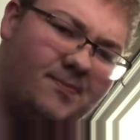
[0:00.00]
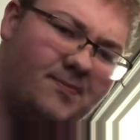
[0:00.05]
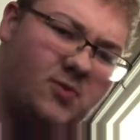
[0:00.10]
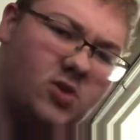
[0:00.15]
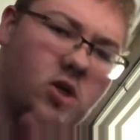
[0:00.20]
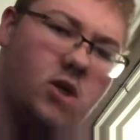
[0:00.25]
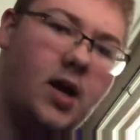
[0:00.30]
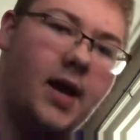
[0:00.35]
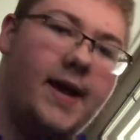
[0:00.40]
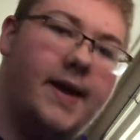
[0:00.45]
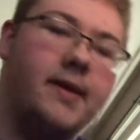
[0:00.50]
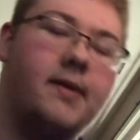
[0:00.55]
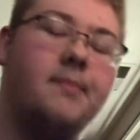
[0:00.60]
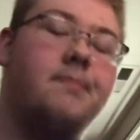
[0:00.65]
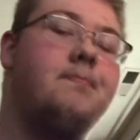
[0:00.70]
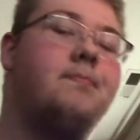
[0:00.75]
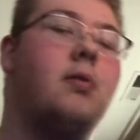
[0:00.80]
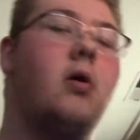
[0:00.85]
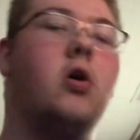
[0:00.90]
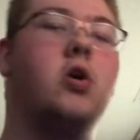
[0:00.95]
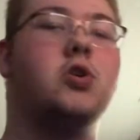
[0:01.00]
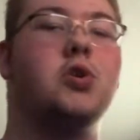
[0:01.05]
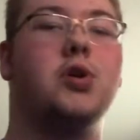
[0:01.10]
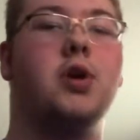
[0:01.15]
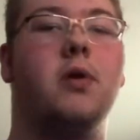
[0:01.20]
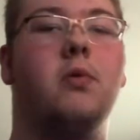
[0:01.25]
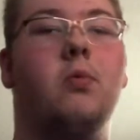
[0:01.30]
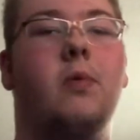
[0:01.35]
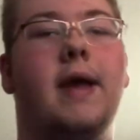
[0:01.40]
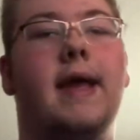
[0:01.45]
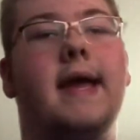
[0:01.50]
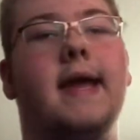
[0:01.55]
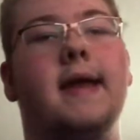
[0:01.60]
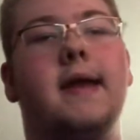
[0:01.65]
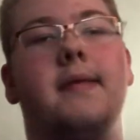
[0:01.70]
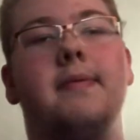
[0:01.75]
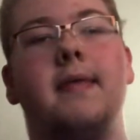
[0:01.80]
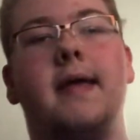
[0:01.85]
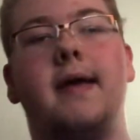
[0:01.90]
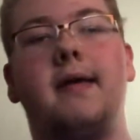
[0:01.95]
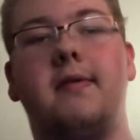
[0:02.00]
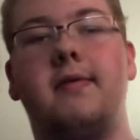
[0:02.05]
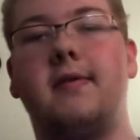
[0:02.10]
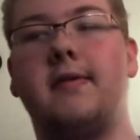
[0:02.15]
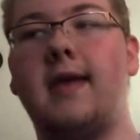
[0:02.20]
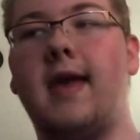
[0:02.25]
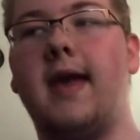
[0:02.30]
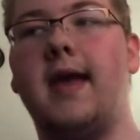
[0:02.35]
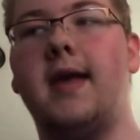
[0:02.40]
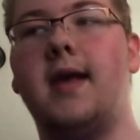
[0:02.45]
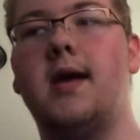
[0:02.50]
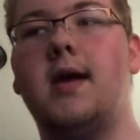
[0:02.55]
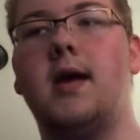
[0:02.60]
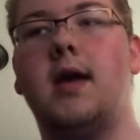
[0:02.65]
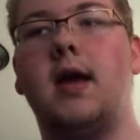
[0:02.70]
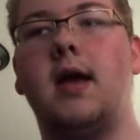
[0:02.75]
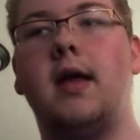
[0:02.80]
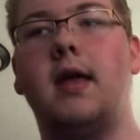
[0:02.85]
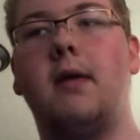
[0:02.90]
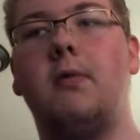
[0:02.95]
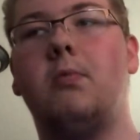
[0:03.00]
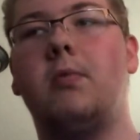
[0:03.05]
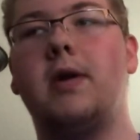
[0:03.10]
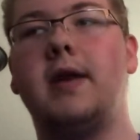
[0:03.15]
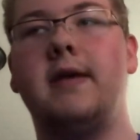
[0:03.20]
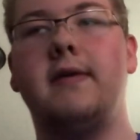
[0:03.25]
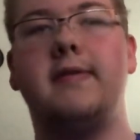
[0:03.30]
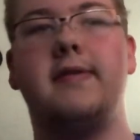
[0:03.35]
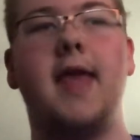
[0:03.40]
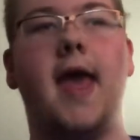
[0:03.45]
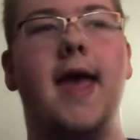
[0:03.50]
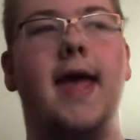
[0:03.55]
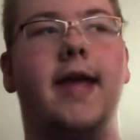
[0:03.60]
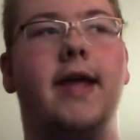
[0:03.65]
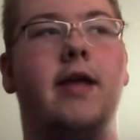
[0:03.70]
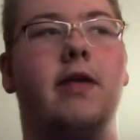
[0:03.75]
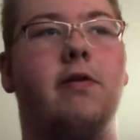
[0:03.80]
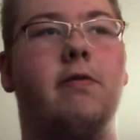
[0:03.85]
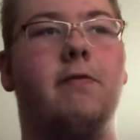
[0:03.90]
trying to push on Wade and like say what he's saying is